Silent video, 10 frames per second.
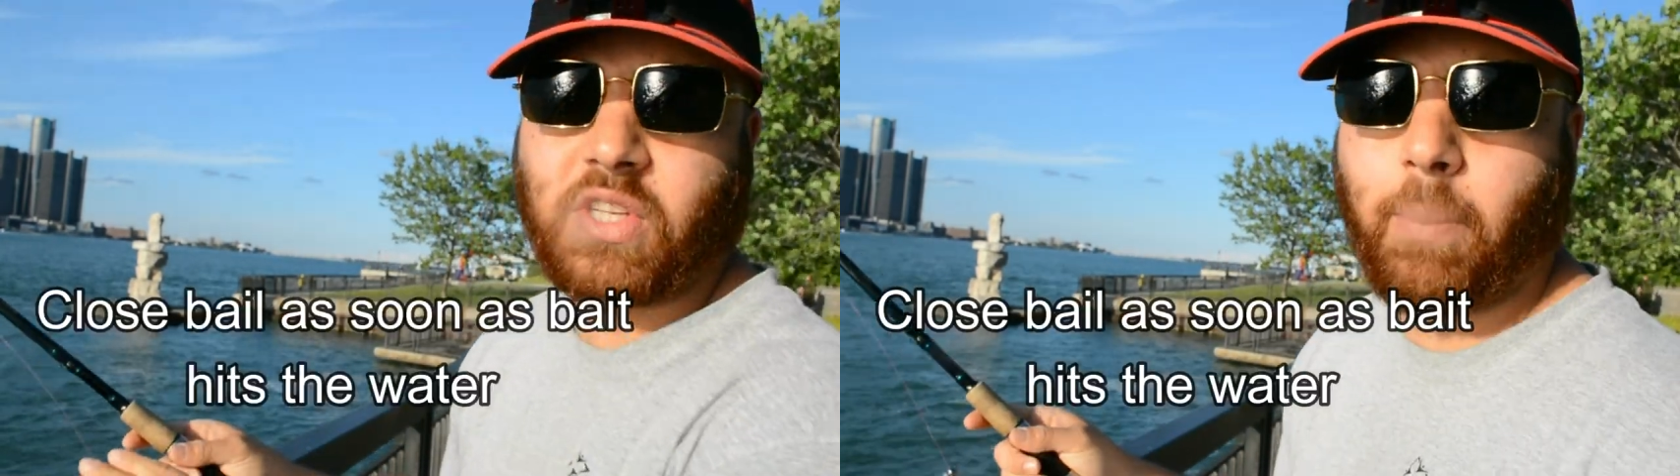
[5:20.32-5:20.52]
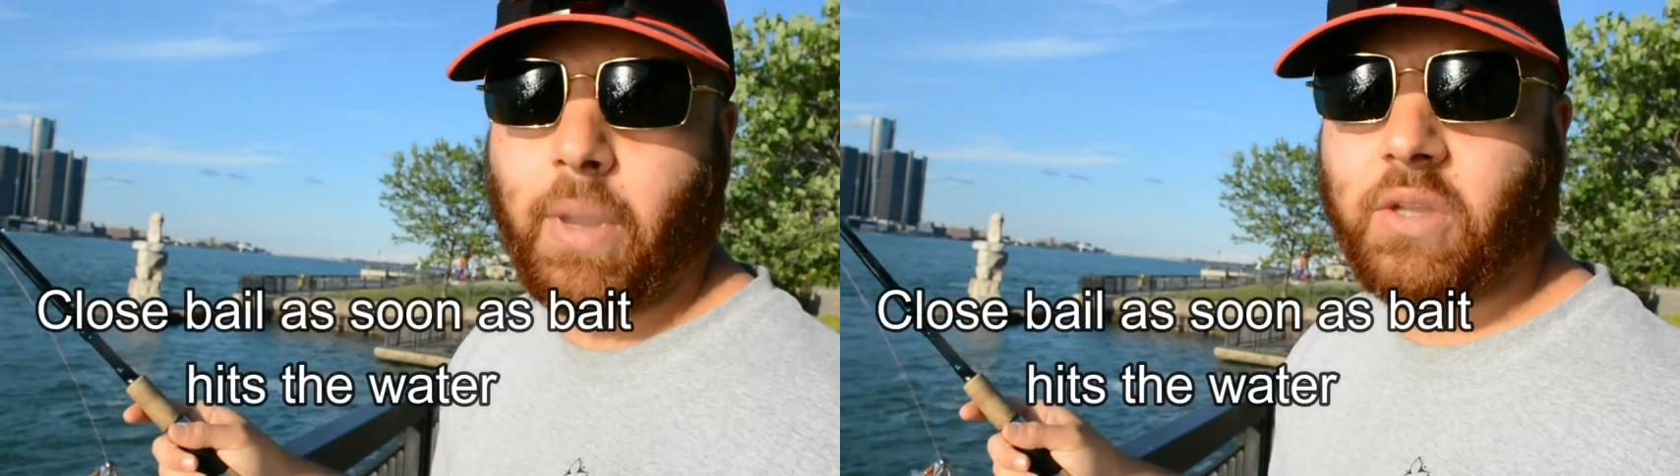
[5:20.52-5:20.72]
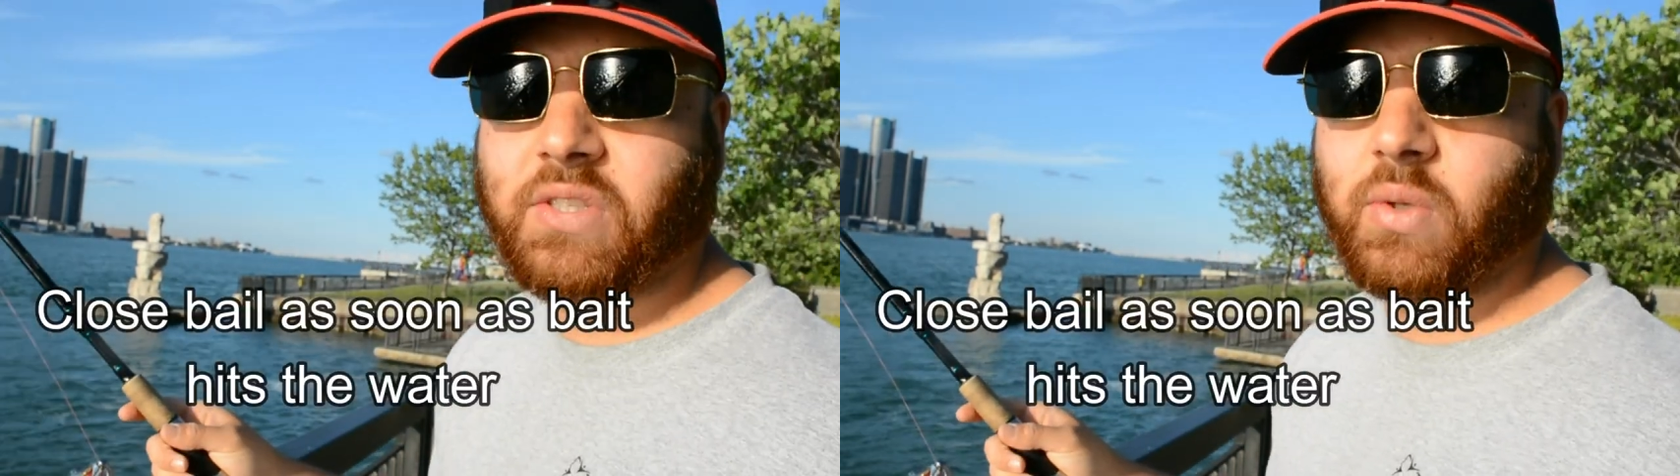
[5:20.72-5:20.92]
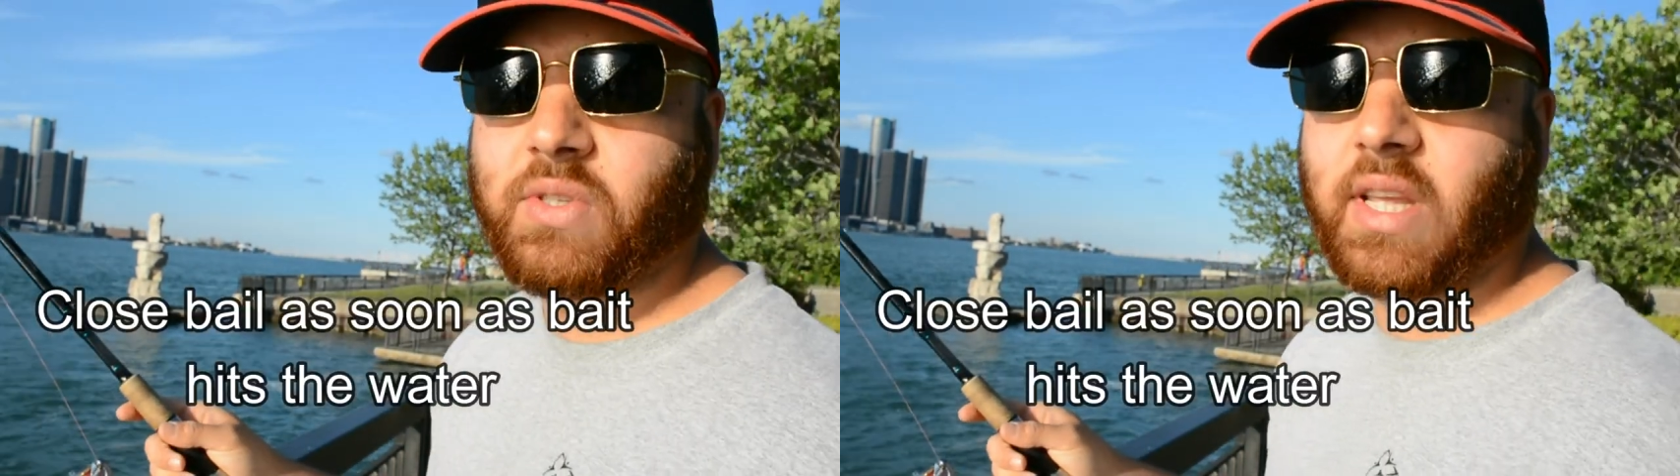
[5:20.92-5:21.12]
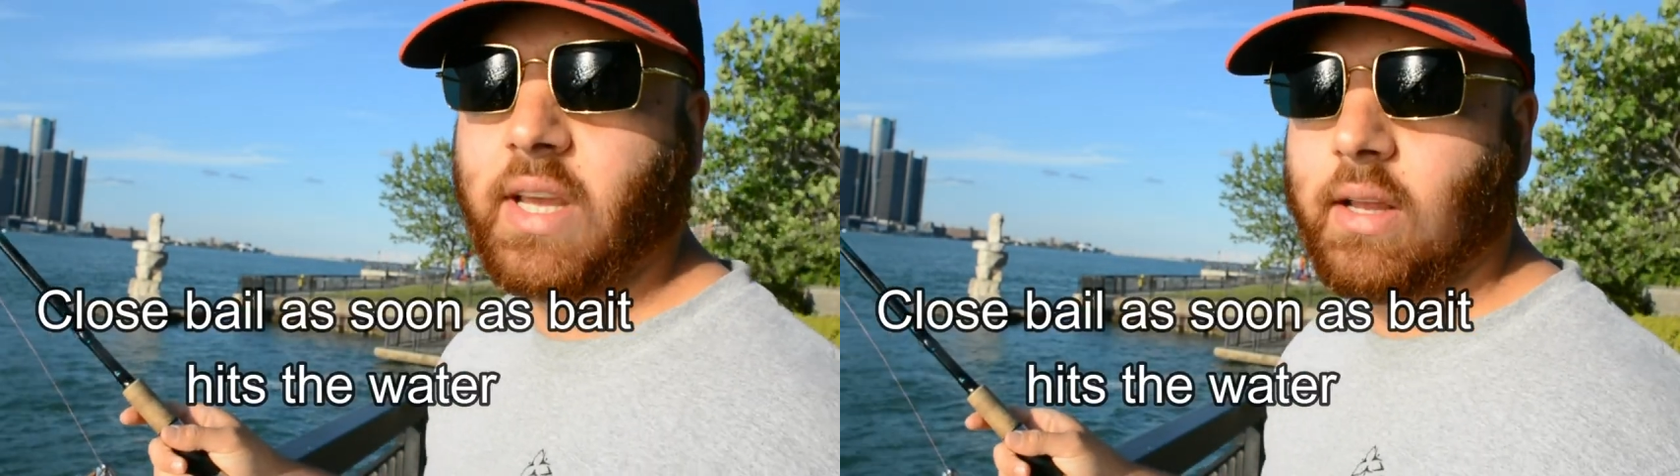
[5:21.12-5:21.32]
our bill as soon
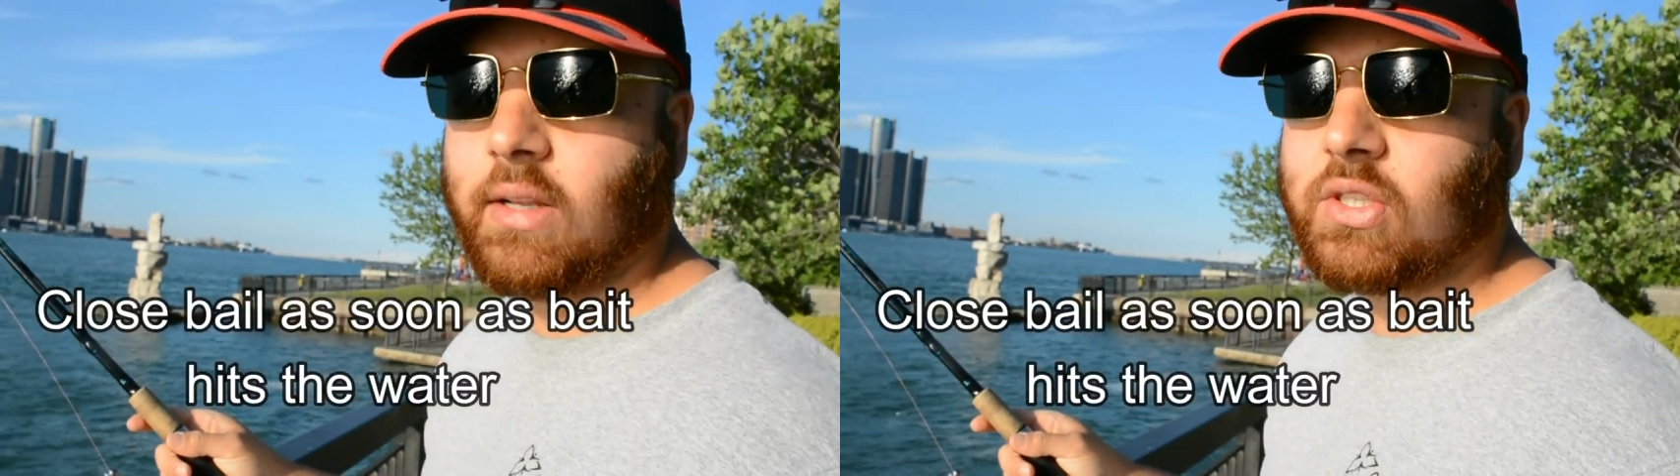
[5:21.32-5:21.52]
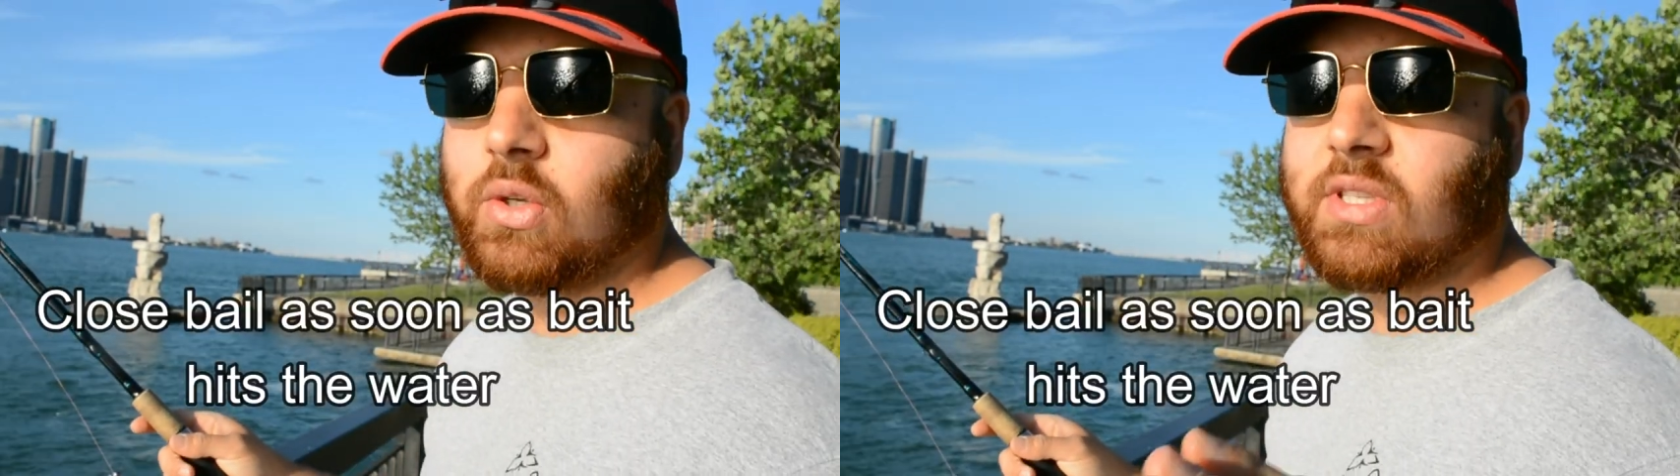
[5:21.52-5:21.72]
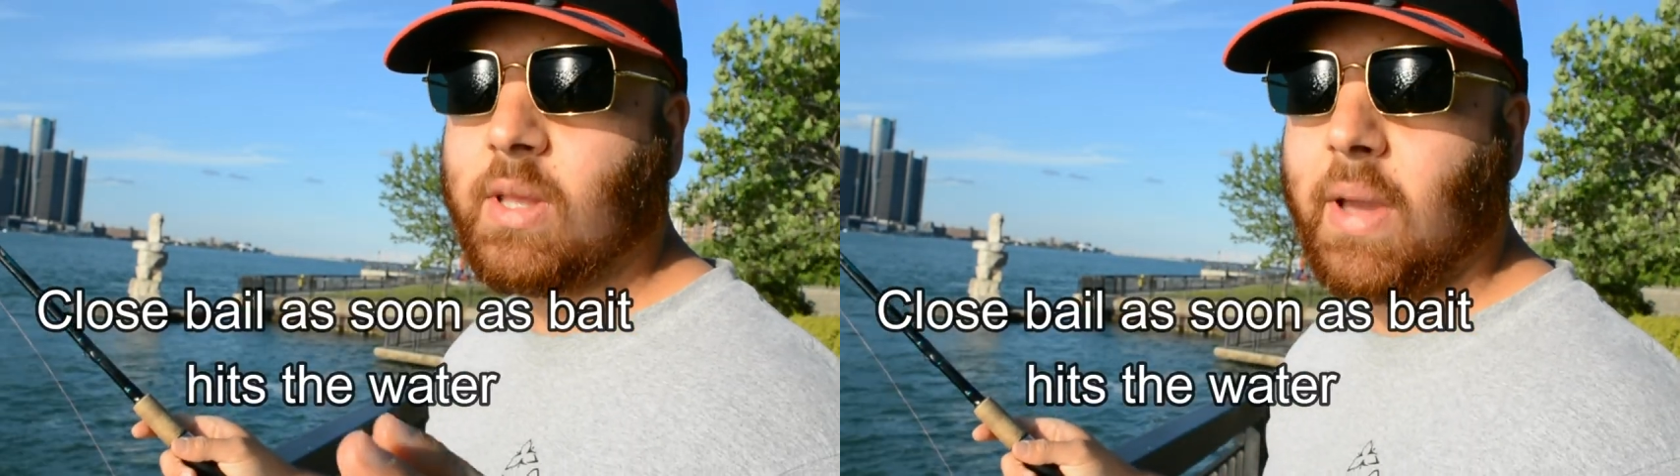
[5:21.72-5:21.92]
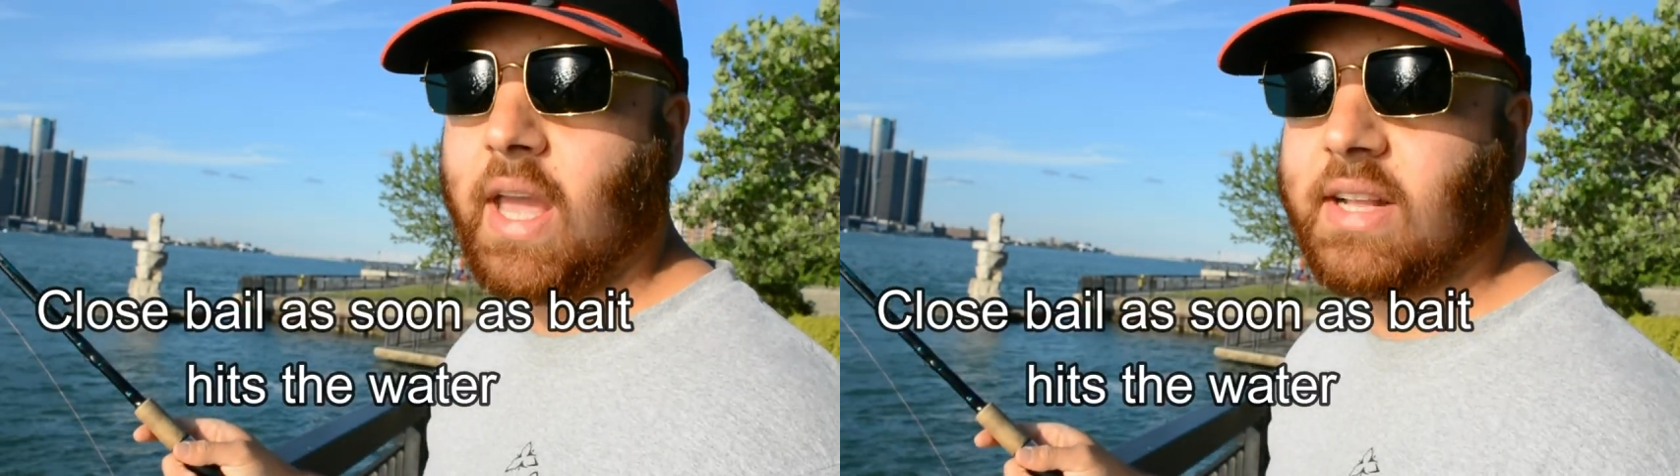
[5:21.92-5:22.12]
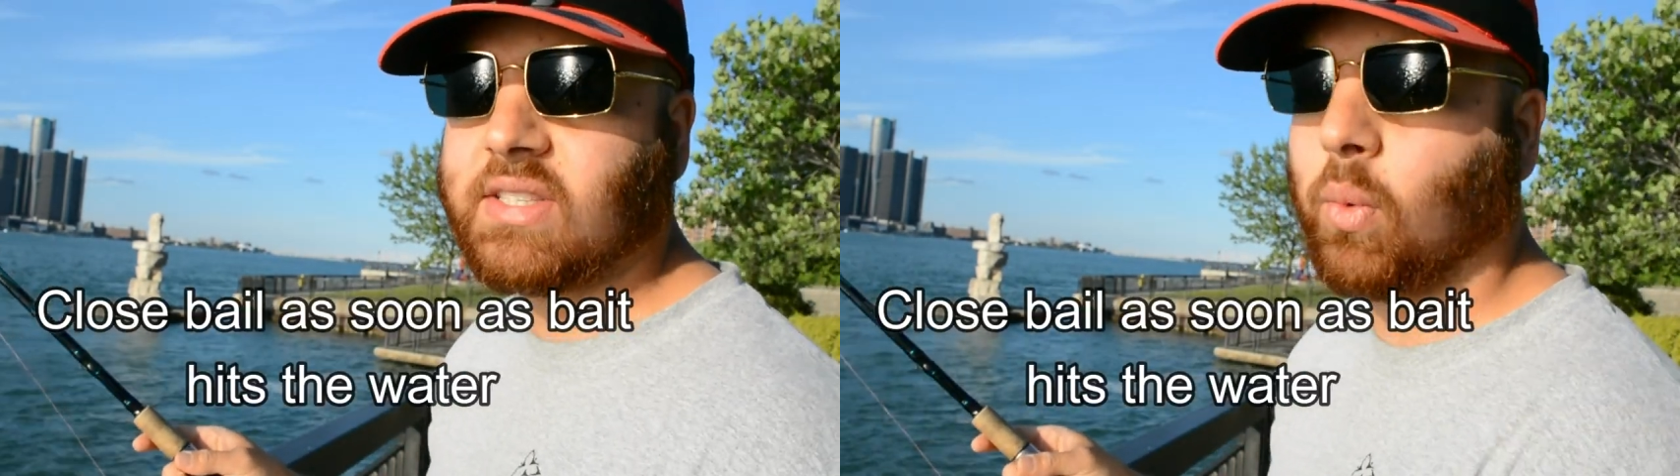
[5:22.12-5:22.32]
as the, as soon as the bait
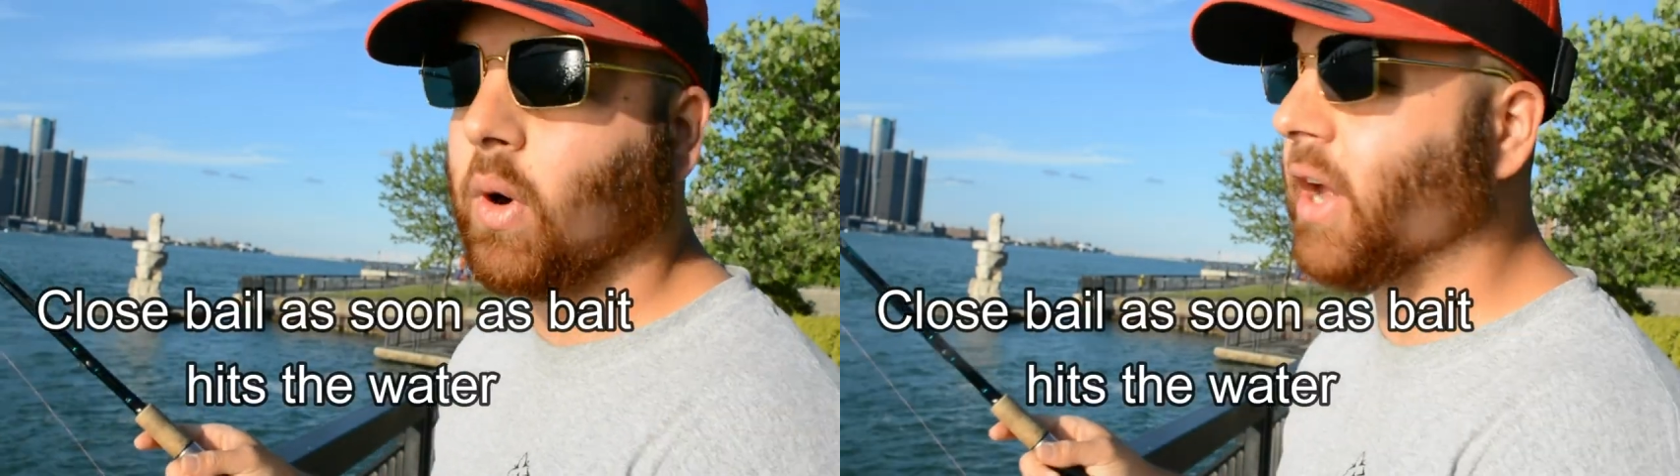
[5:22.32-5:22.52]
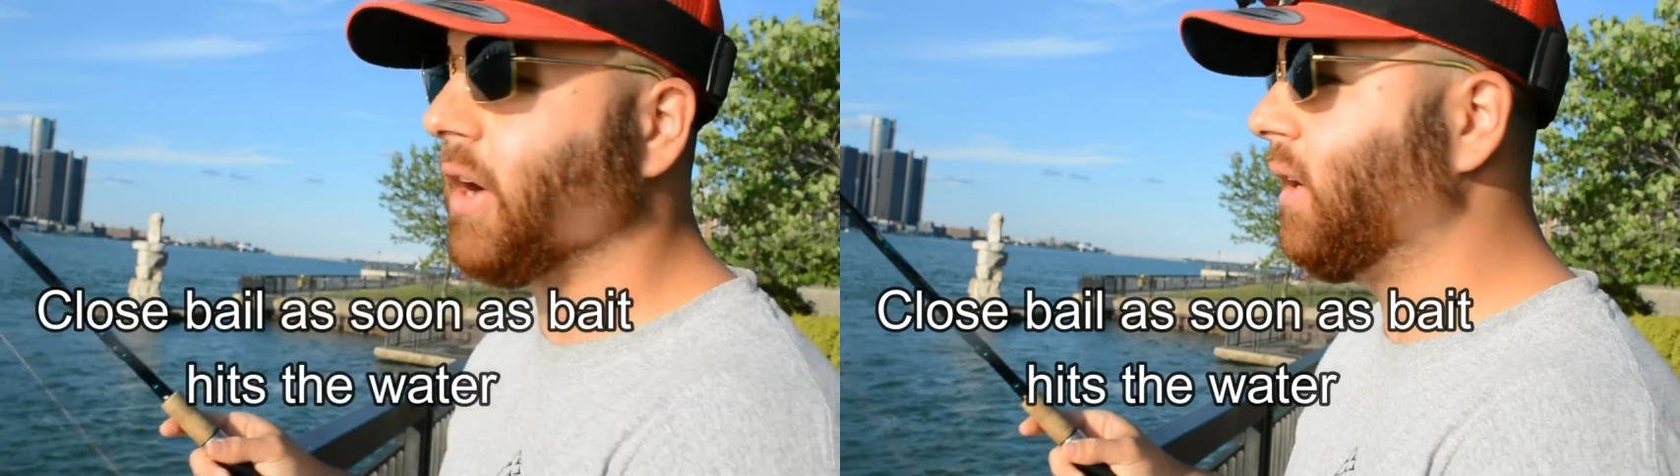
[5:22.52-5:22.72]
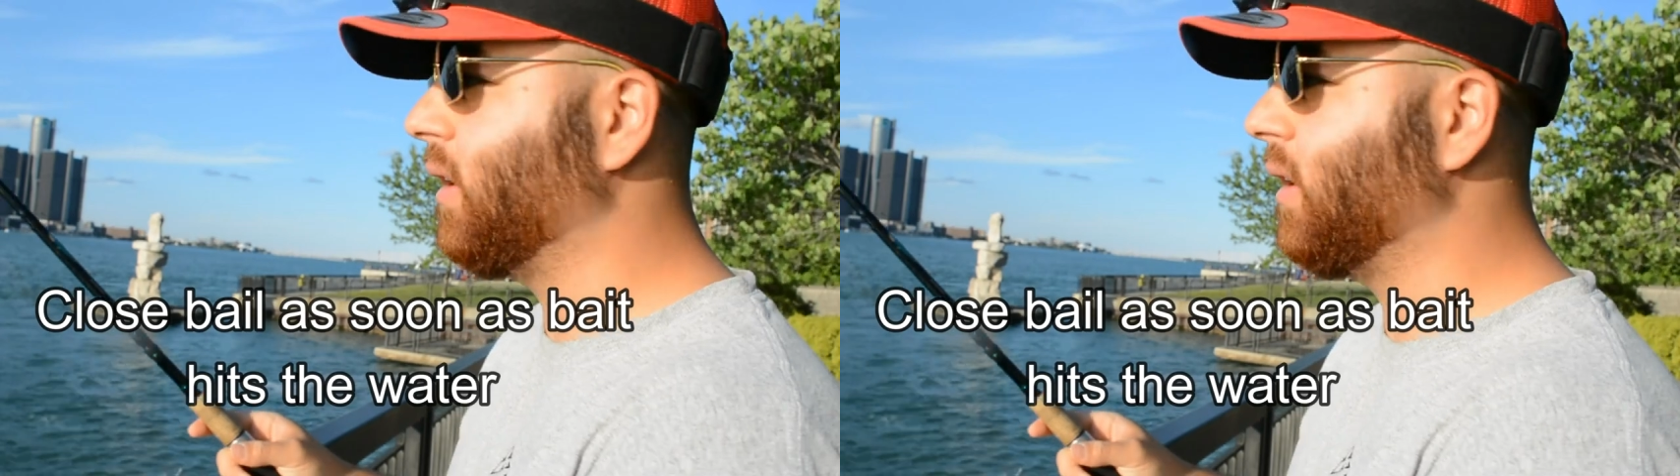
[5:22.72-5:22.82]
hits the water,